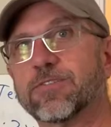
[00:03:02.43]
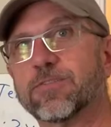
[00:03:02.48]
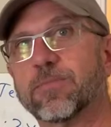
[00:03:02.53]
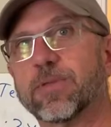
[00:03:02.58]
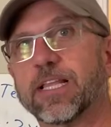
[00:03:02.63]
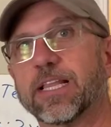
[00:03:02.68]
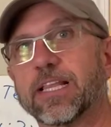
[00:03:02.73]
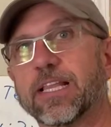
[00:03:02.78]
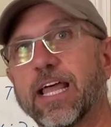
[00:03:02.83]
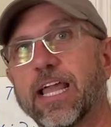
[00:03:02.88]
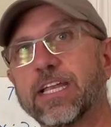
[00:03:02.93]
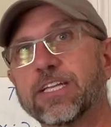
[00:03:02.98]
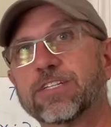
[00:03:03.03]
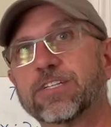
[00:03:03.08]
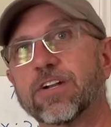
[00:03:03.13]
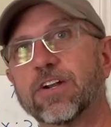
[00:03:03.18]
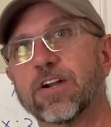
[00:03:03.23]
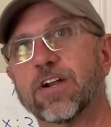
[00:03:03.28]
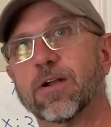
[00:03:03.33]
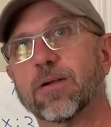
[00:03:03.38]
be a like
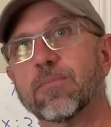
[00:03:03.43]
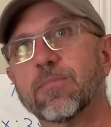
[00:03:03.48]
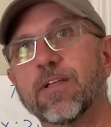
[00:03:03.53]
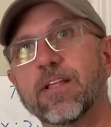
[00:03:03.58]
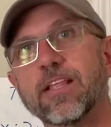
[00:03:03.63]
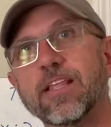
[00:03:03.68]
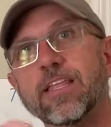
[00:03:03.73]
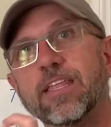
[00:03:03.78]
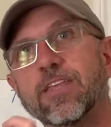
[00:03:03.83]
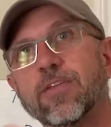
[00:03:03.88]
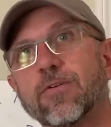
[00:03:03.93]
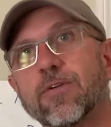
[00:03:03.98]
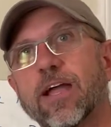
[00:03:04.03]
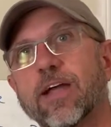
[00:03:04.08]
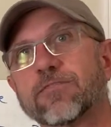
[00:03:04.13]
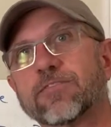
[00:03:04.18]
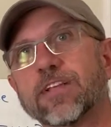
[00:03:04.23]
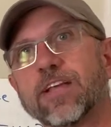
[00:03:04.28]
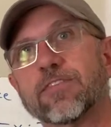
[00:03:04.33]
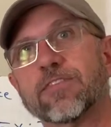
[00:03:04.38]
term, you
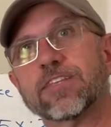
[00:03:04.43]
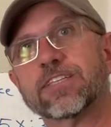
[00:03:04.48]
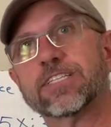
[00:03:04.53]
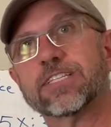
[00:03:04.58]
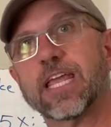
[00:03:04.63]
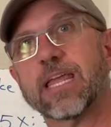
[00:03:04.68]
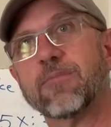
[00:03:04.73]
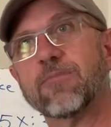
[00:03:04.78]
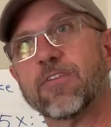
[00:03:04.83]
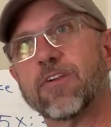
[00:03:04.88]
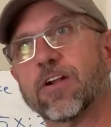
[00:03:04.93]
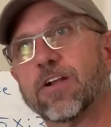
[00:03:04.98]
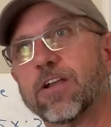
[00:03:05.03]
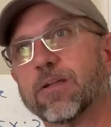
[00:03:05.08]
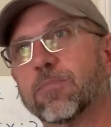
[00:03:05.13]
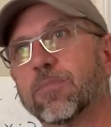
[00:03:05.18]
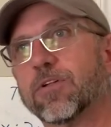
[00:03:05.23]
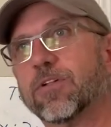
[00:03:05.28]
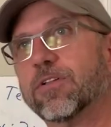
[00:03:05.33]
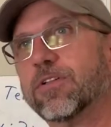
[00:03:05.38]
have to have the same
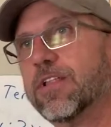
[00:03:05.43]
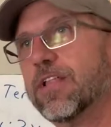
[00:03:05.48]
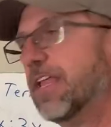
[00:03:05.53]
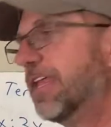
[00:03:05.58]
variable